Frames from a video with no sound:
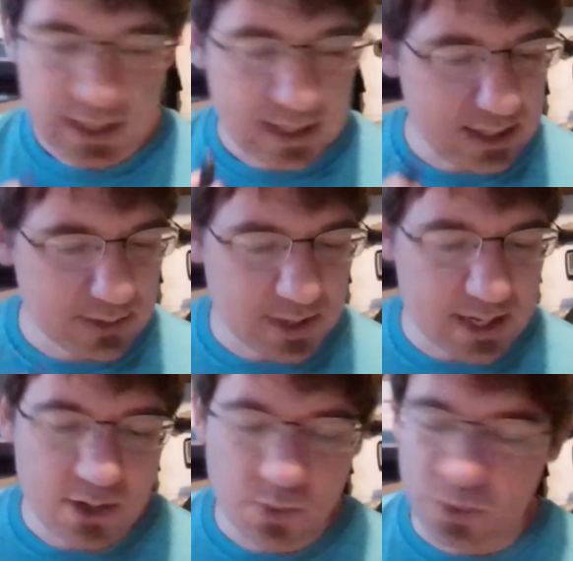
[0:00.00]
It needs to
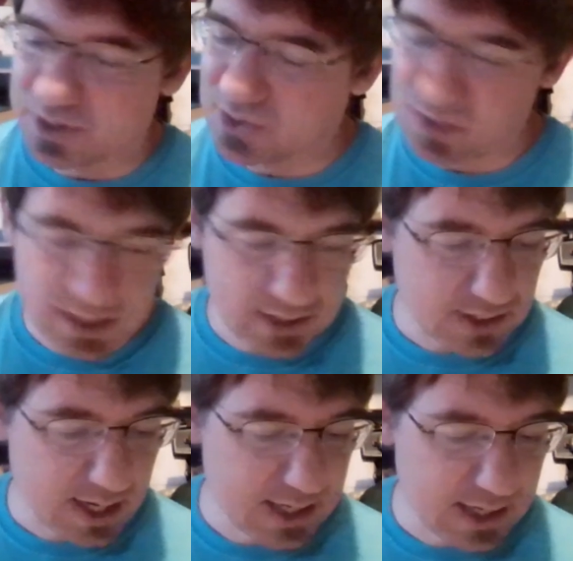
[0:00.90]
be equal to
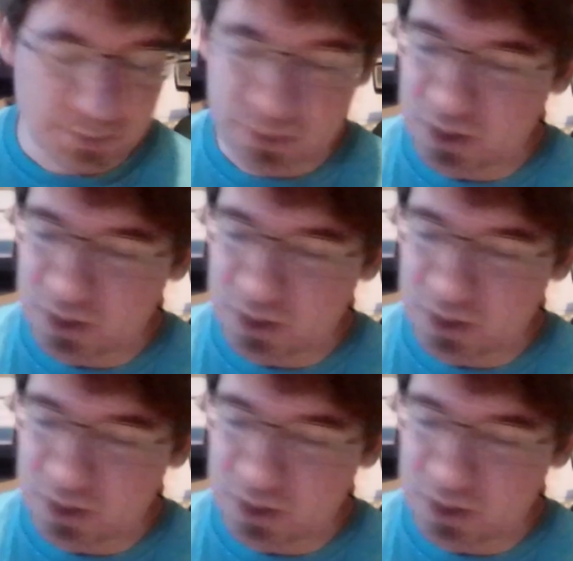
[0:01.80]
6. I get a